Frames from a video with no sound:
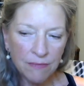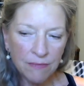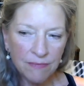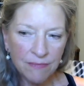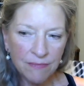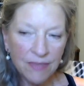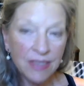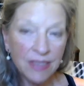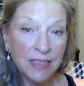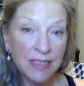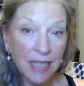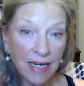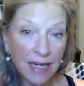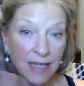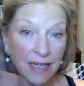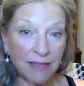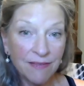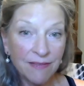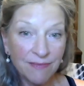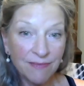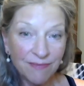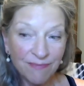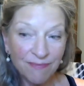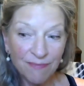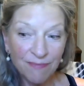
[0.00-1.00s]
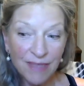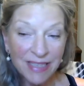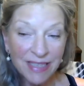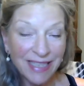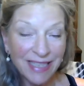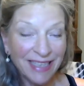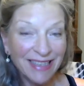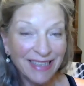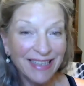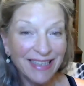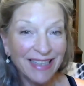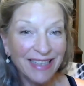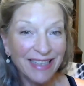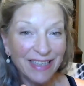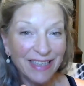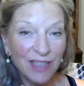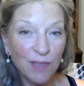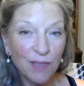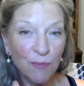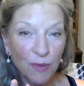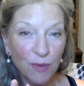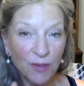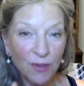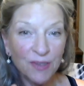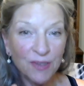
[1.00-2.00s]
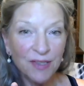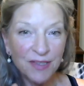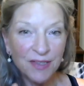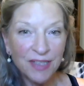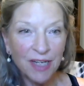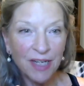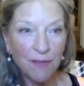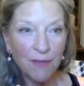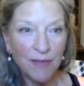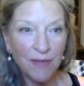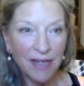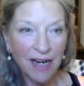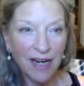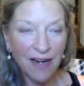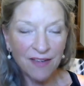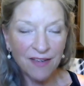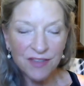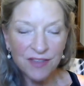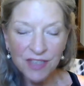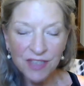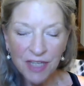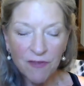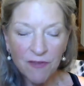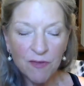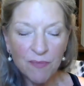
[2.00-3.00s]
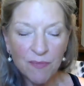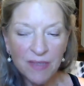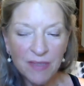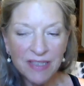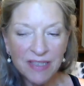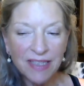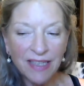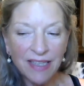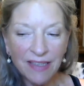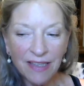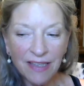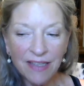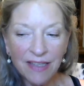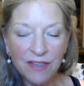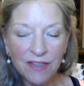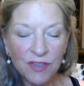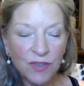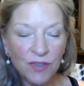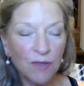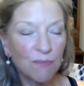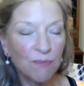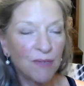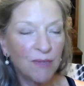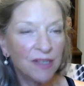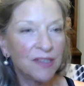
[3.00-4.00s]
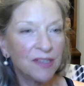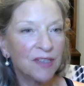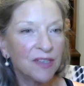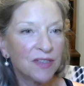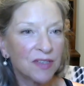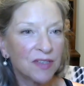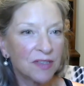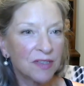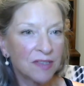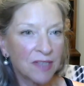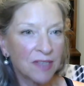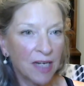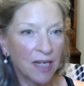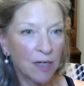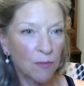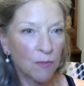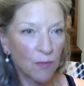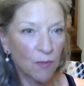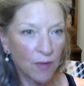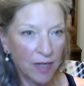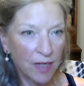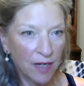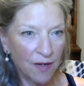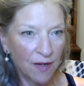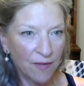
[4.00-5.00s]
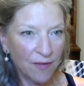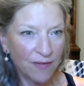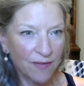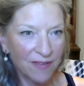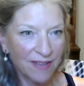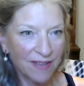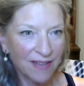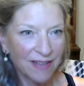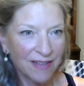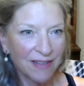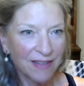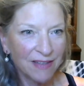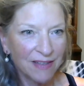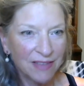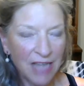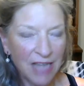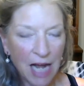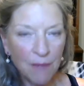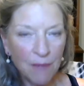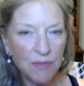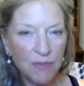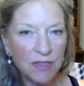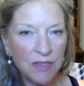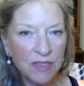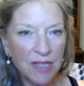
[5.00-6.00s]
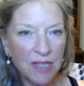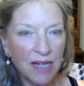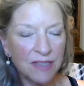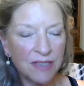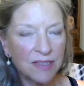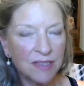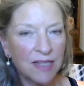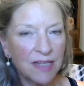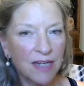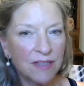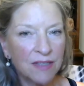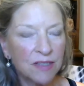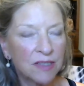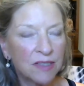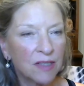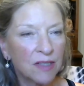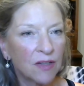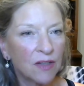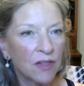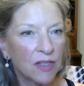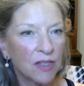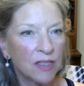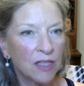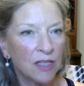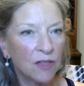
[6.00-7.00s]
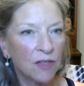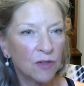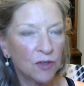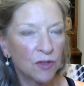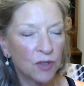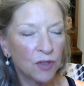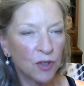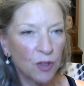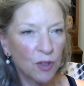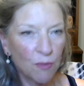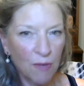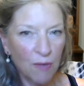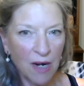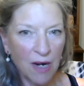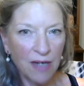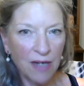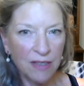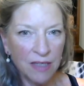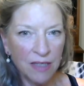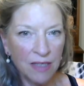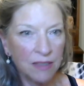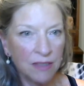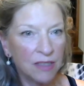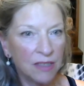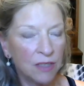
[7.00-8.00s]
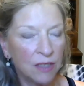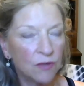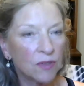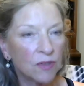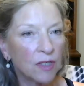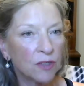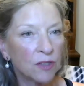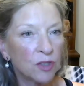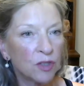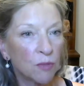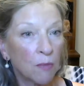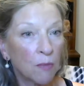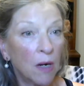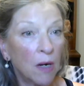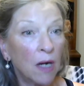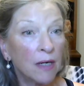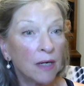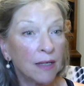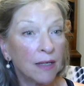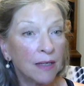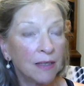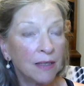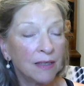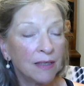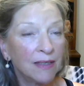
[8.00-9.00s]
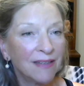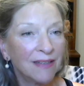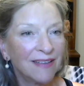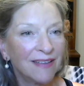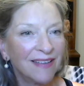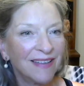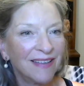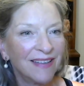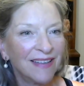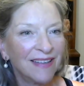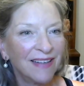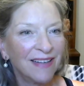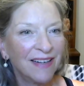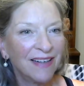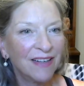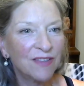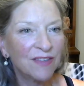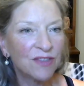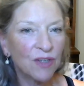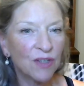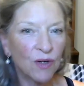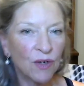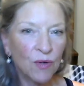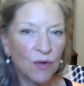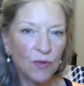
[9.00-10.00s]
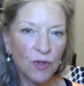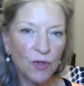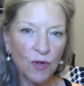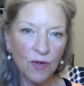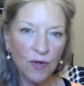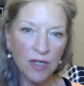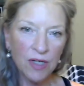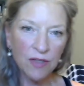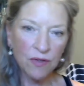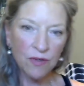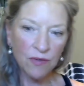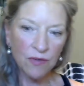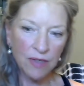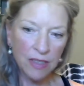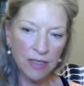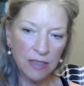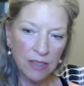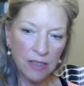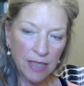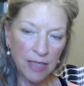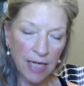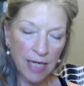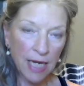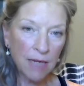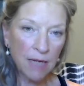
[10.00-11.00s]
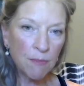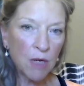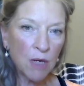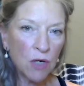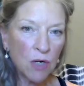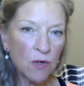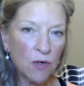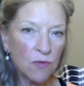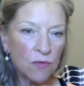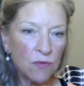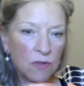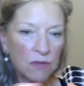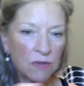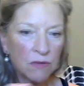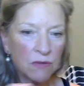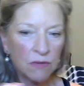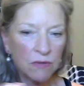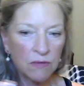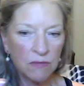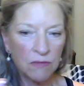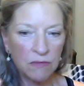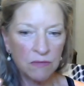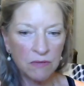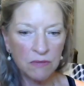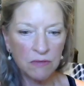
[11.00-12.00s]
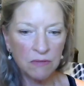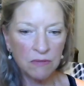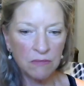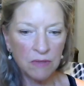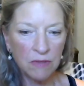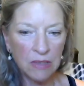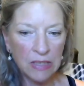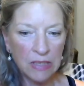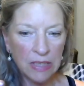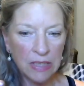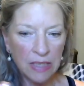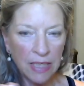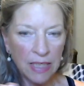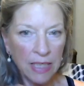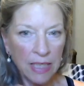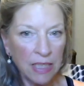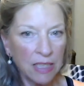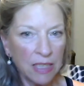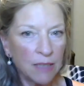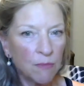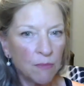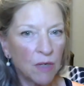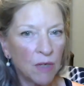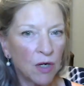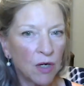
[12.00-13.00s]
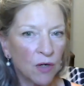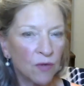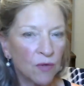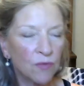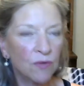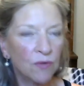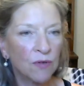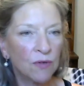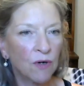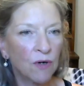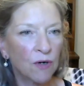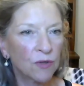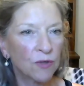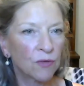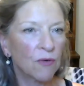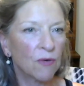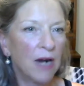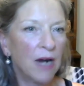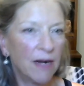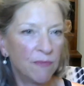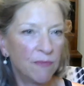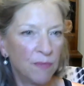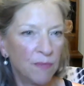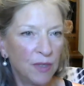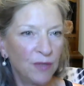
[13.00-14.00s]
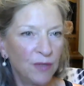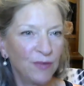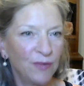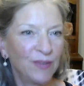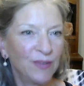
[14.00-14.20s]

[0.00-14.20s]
the second missing link in the book that's coming out is seven missing links to abundant sustainable health time does not stand still and neither do your body neither does your body and so you're either in decay mode healing mode or thrive mode